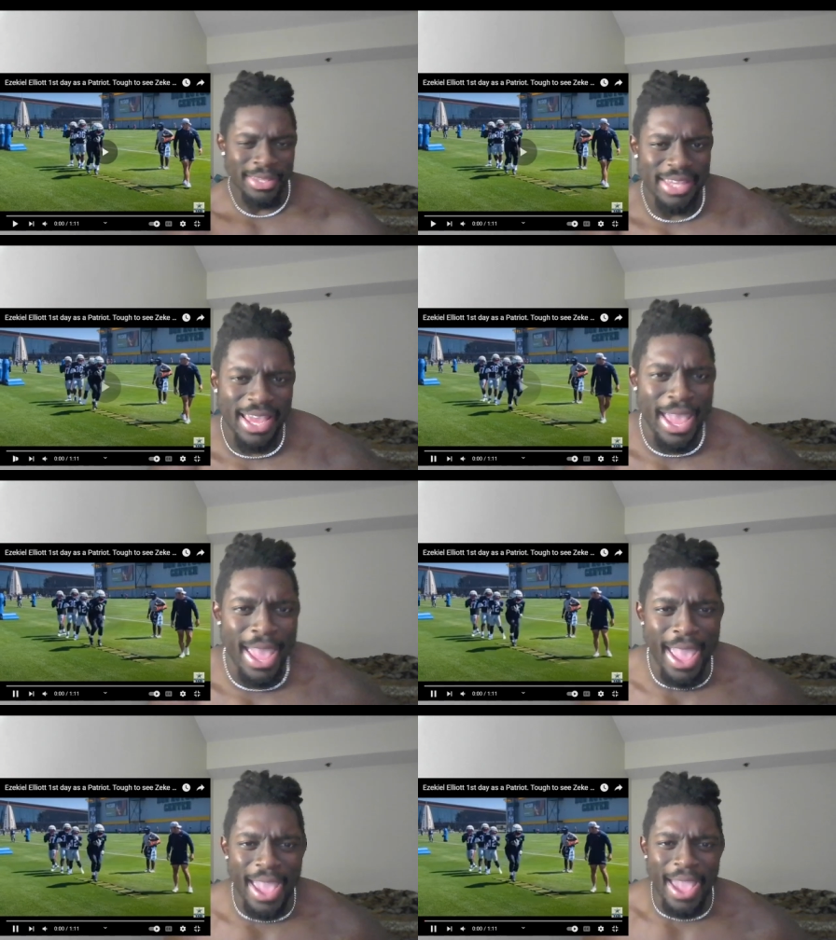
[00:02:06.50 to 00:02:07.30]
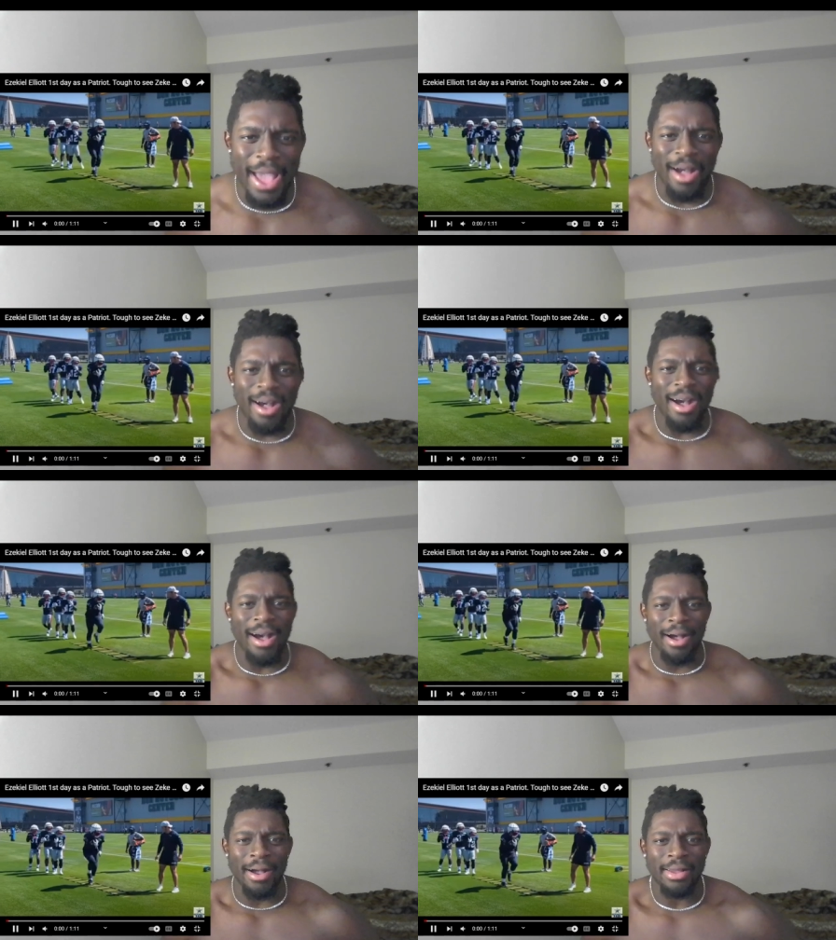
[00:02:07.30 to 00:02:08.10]

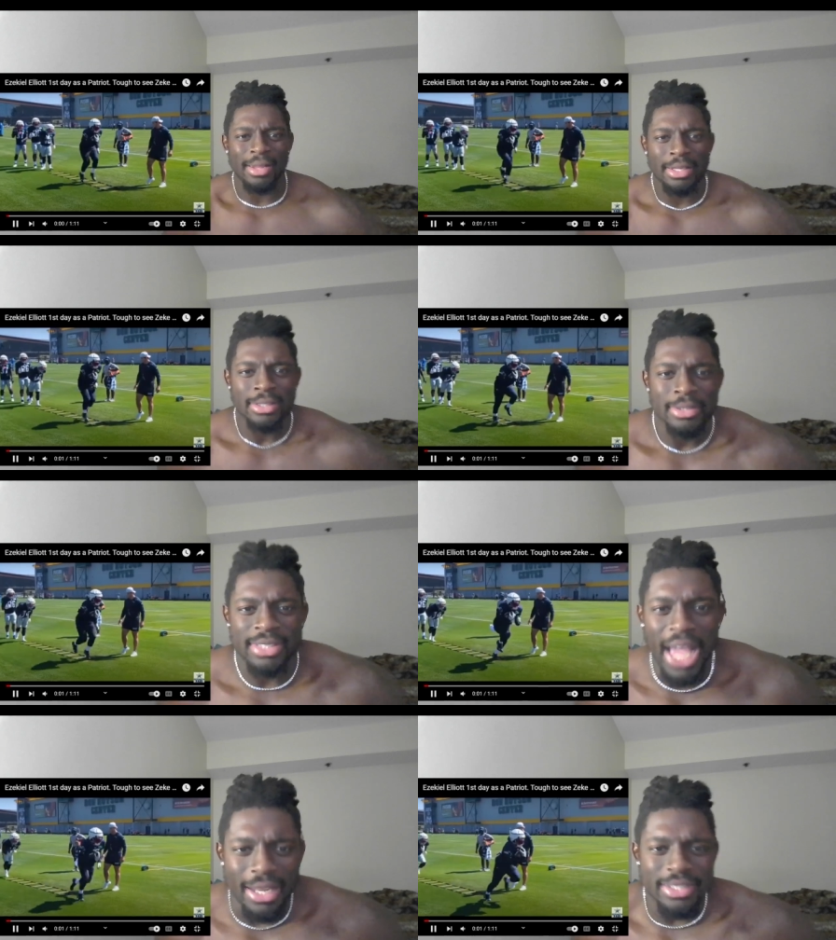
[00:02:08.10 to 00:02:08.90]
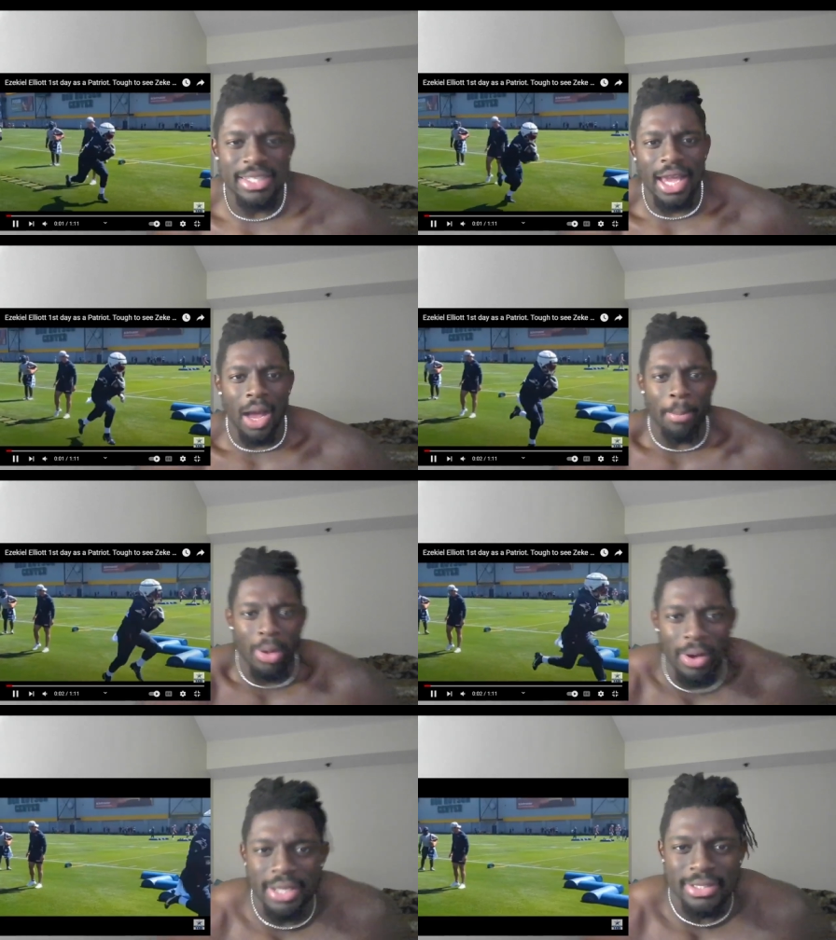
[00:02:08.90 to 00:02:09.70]
Yeah! Dallas
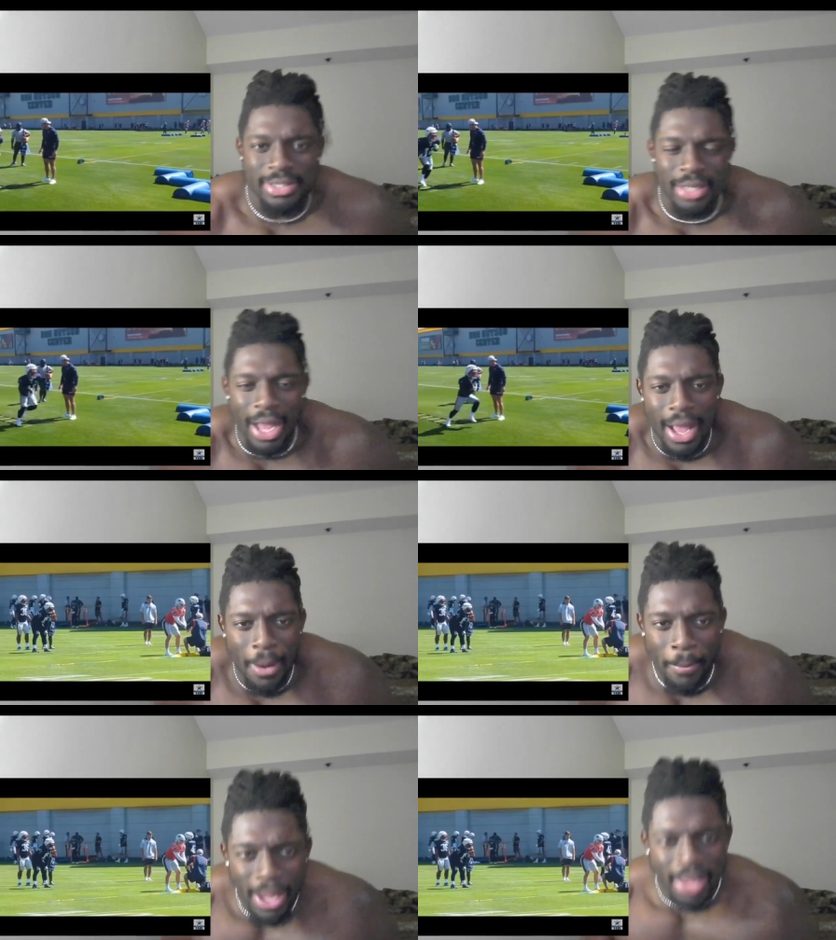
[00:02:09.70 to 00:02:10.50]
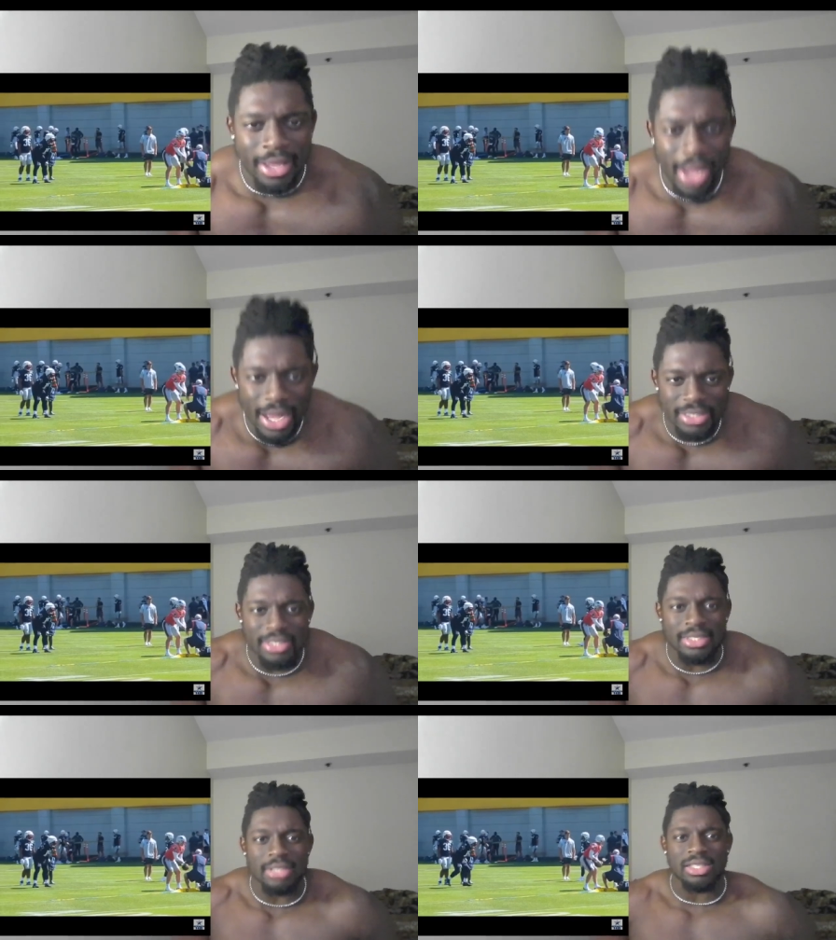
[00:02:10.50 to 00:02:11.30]
Cowboys. Oh my gosh, it
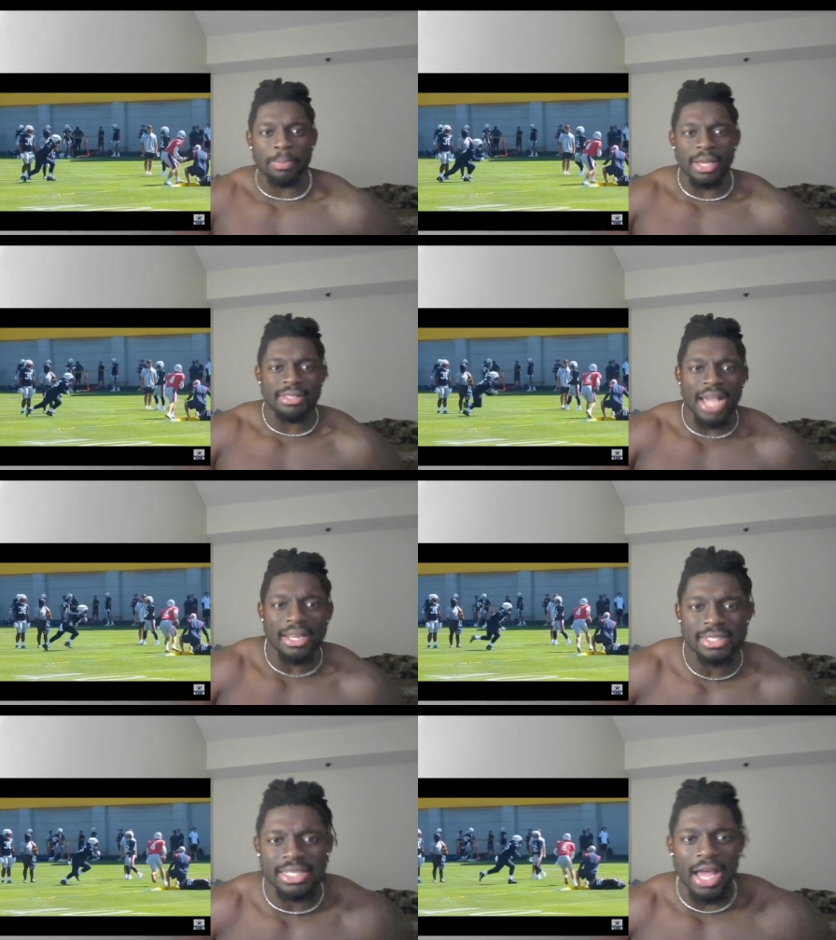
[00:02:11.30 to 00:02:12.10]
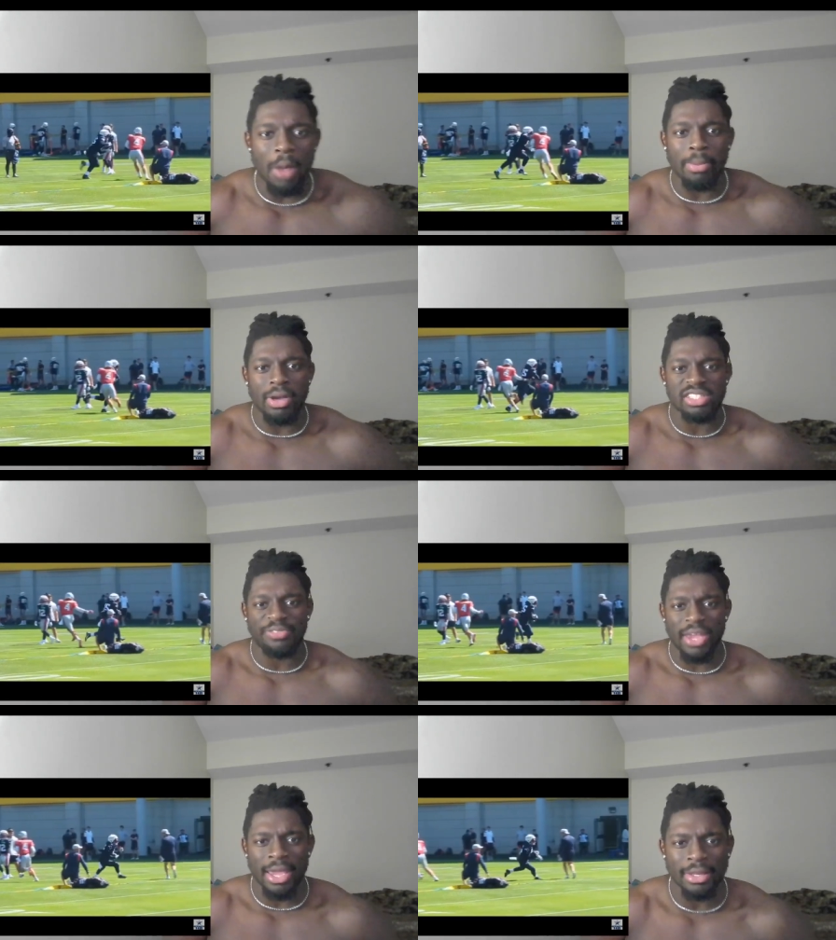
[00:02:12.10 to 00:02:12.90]
sucks to be a Dallas Cowboys
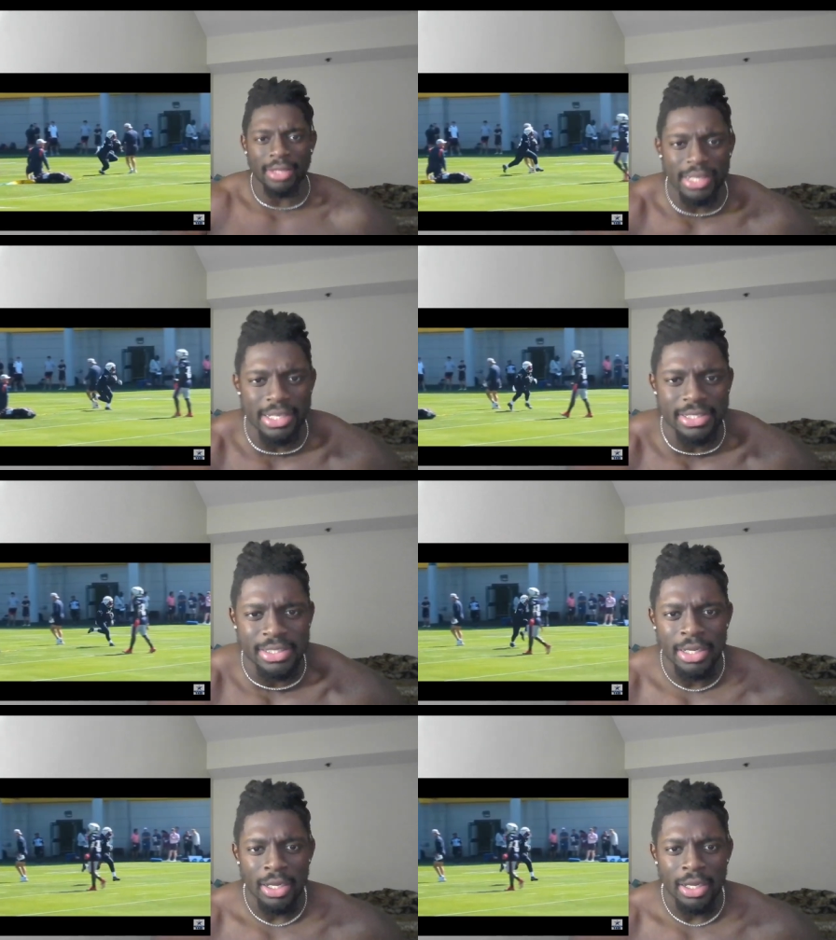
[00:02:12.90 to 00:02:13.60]
fan. Look at this.